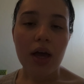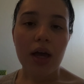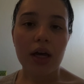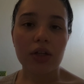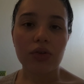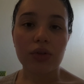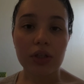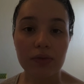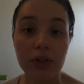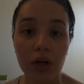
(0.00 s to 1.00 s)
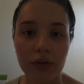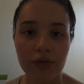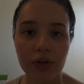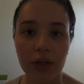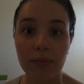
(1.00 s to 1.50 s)
and you leave it on
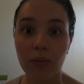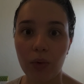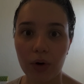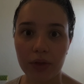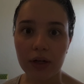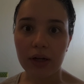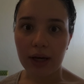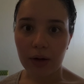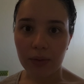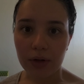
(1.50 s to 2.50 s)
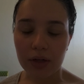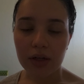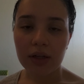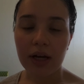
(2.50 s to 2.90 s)
for like more than an hour,